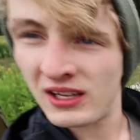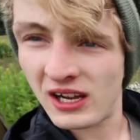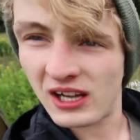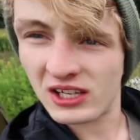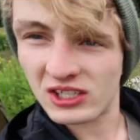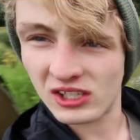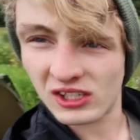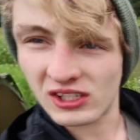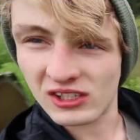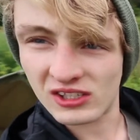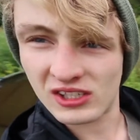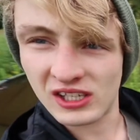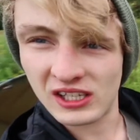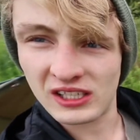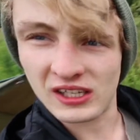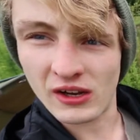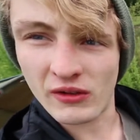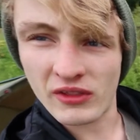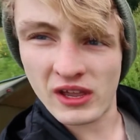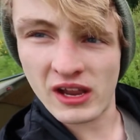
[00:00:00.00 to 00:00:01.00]
as you can see
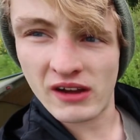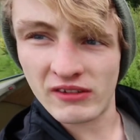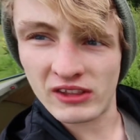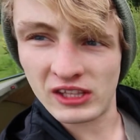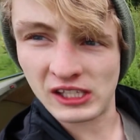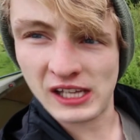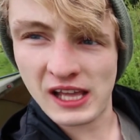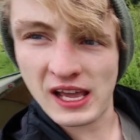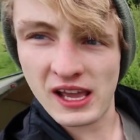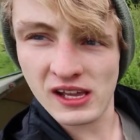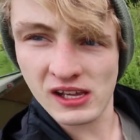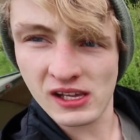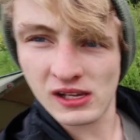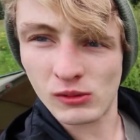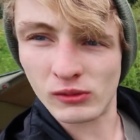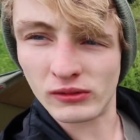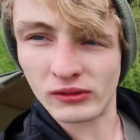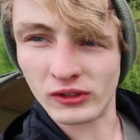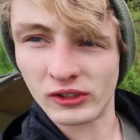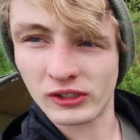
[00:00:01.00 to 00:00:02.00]
down there in the net,
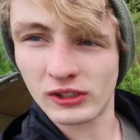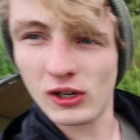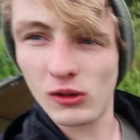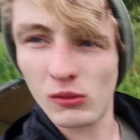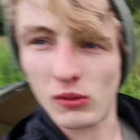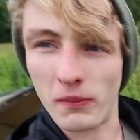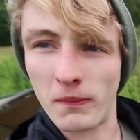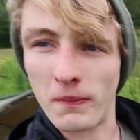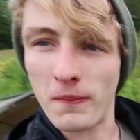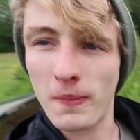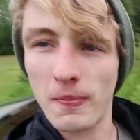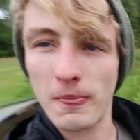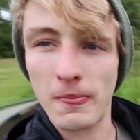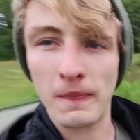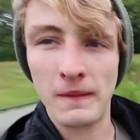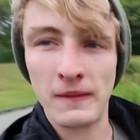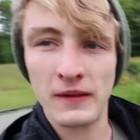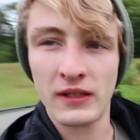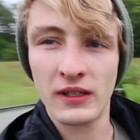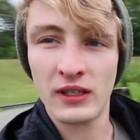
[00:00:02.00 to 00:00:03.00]
we've already got one.
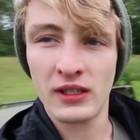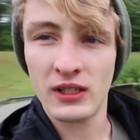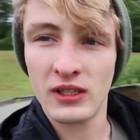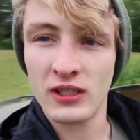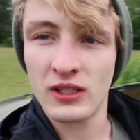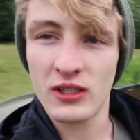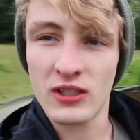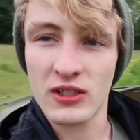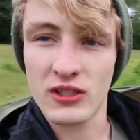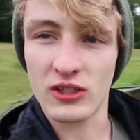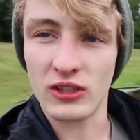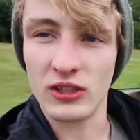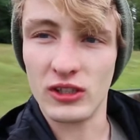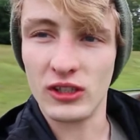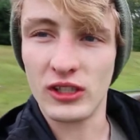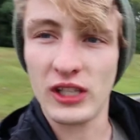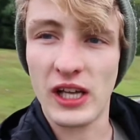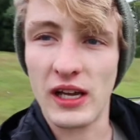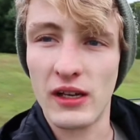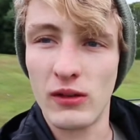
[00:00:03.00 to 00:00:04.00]
So
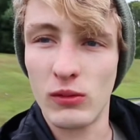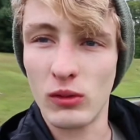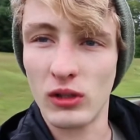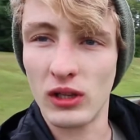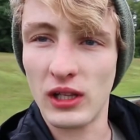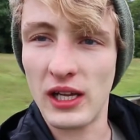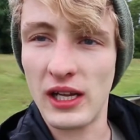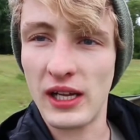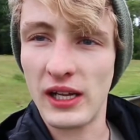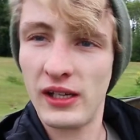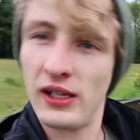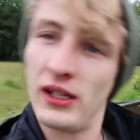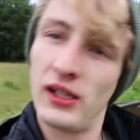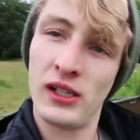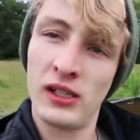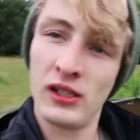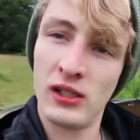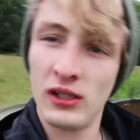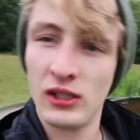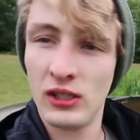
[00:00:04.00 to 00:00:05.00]
yeah, we'll
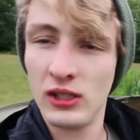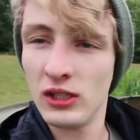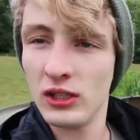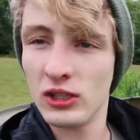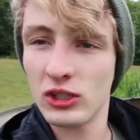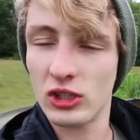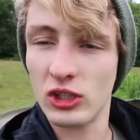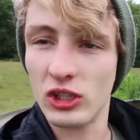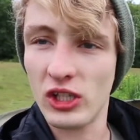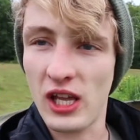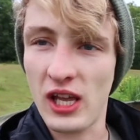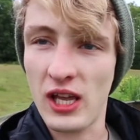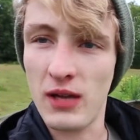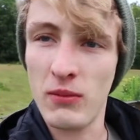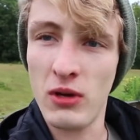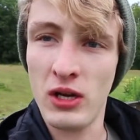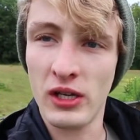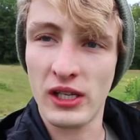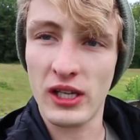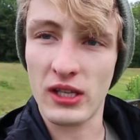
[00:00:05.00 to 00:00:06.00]
show you
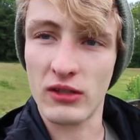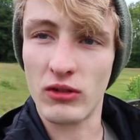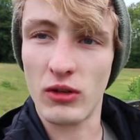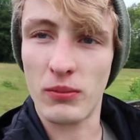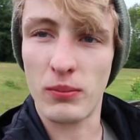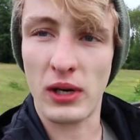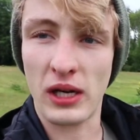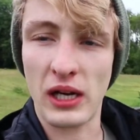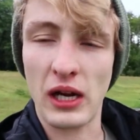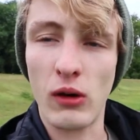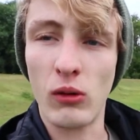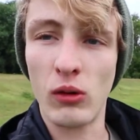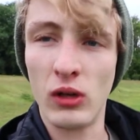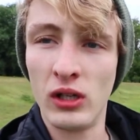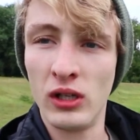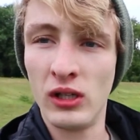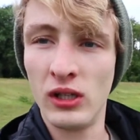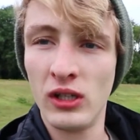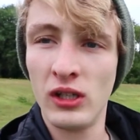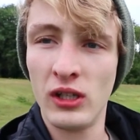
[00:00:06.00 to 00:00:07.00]
him, get the rod back out,
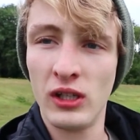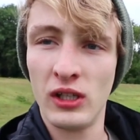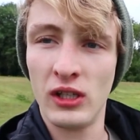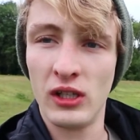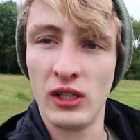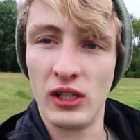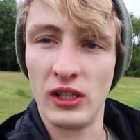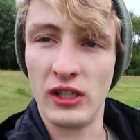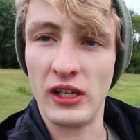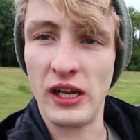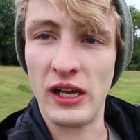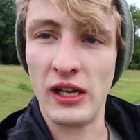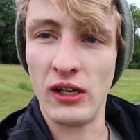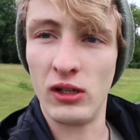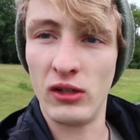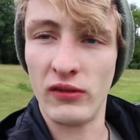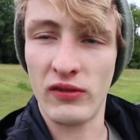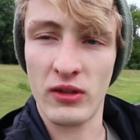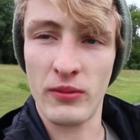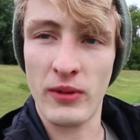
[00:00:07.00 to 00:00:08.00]
and
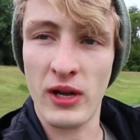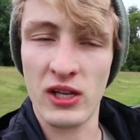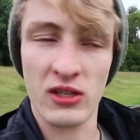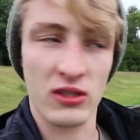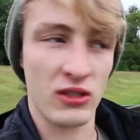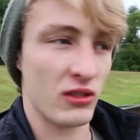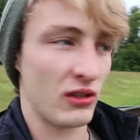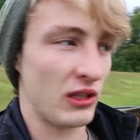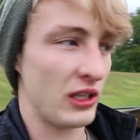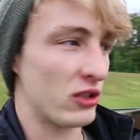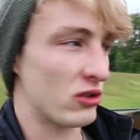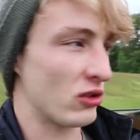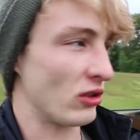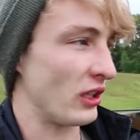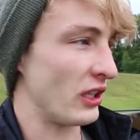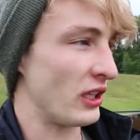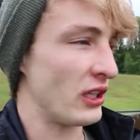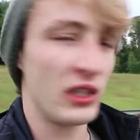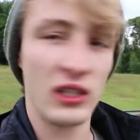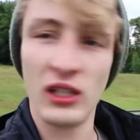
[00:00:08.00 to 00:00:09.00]
hope for the best.
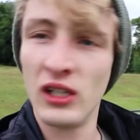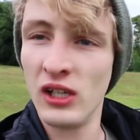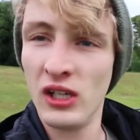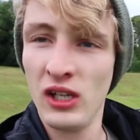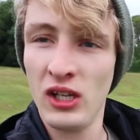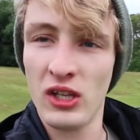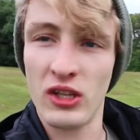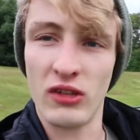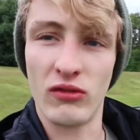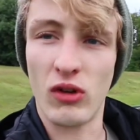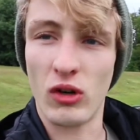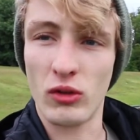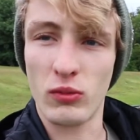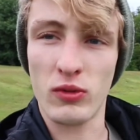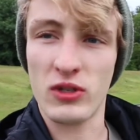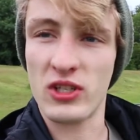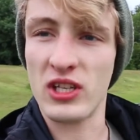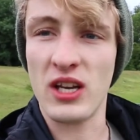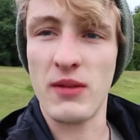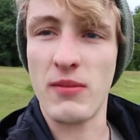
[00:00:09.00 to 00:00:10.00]
Literally, the rod
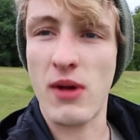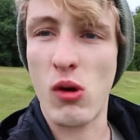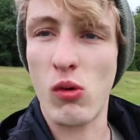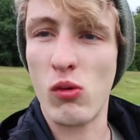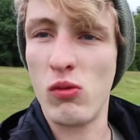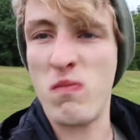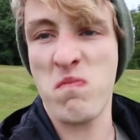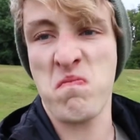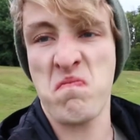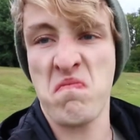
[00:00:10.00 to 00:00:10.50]
was in about,